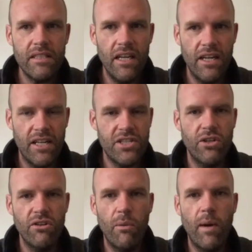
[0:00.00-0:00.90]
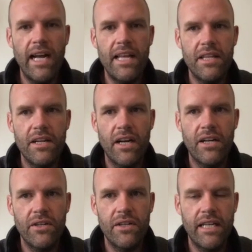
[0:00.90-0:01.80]
I saw a way that I
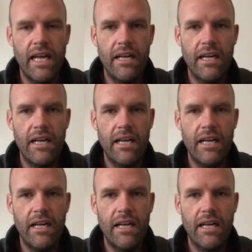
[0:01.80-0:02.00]
could